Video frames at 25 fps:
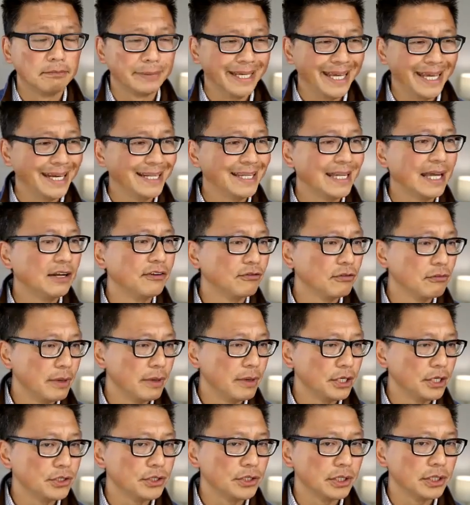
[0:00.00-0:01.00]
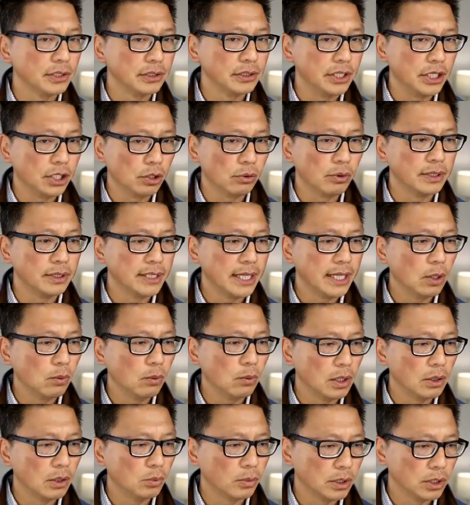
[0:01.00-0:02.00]
getting that information, you know, on day
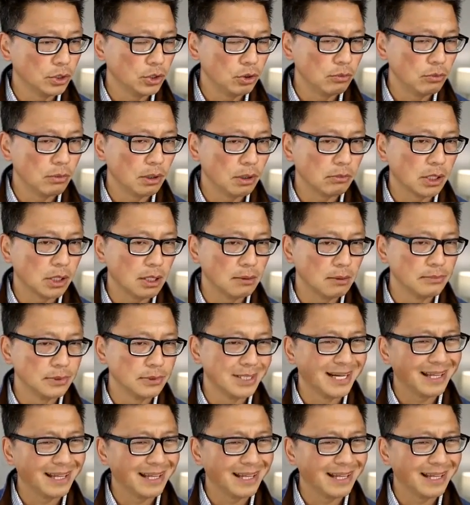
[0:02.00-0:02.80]
one and when a new member comes in.